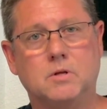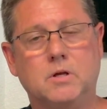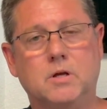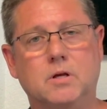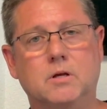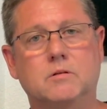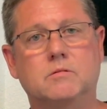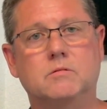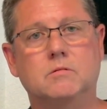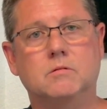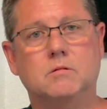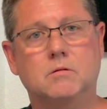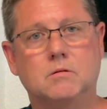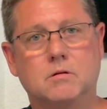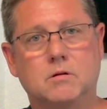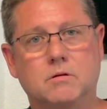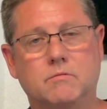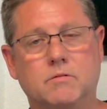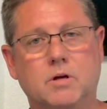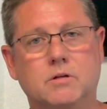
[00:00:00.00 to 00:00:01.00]
Yes.
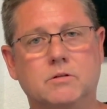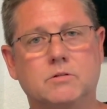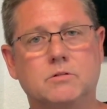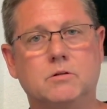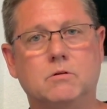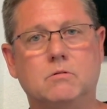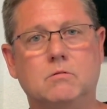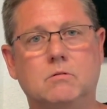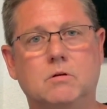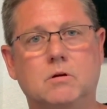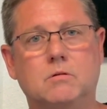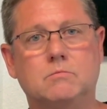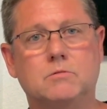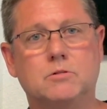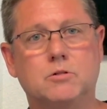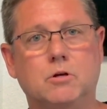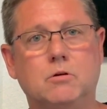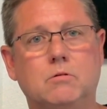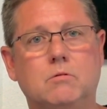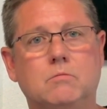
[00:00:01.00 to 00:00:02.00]
I've got
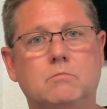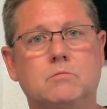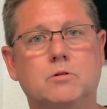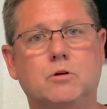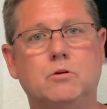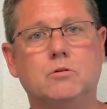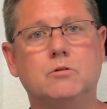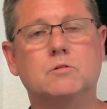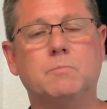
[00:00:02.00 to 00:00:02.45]
two